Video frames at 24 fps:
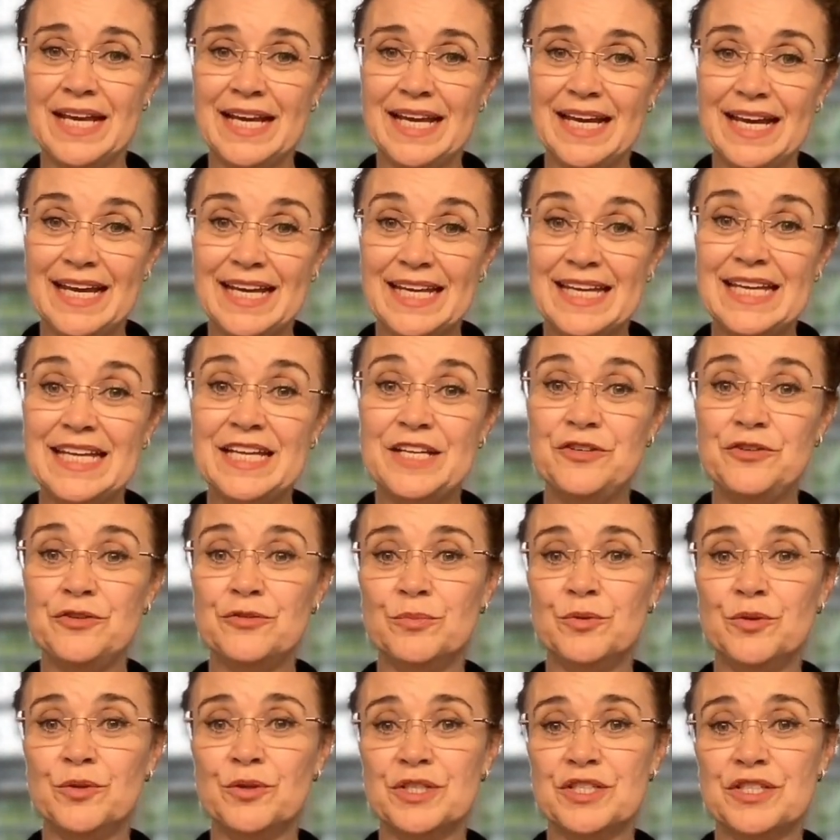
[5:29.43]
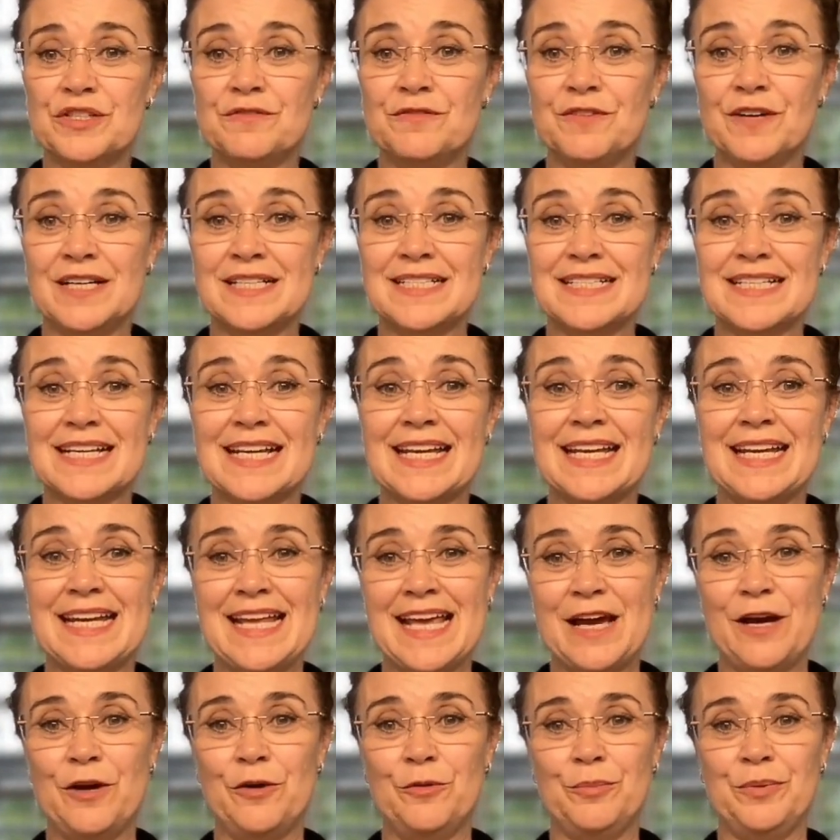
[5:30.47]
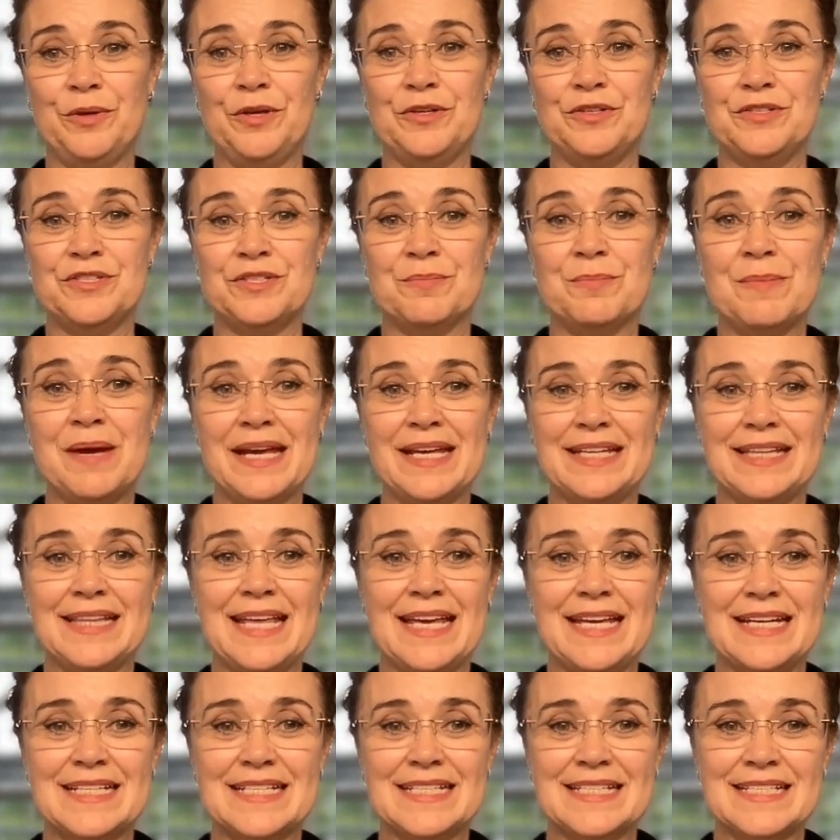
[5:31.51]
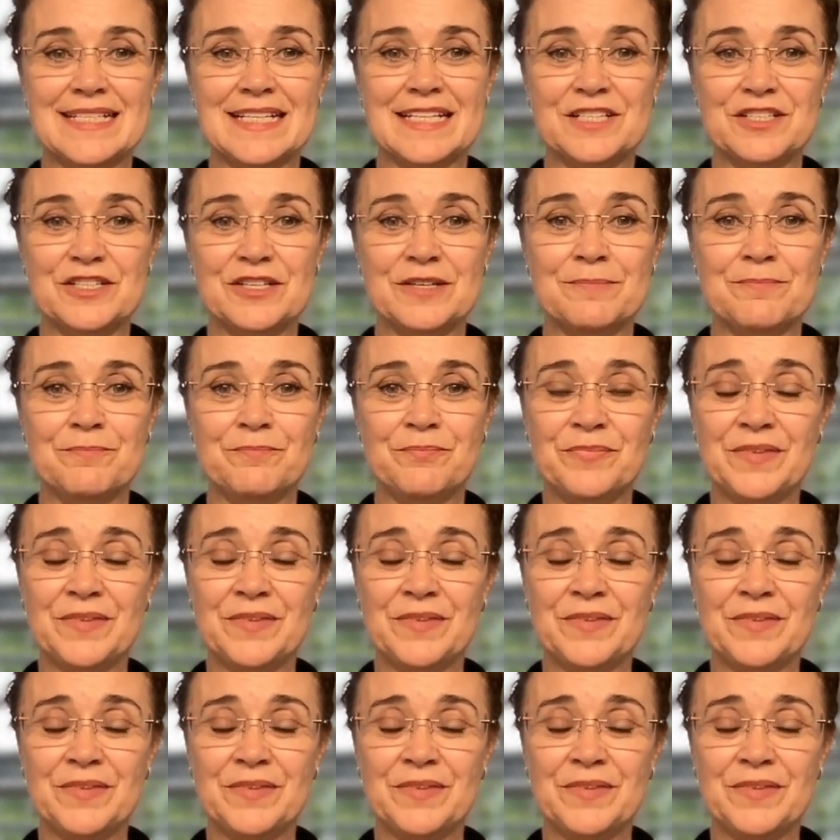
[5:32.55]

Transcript: Again, your mortgage advisor can help you to make that decision.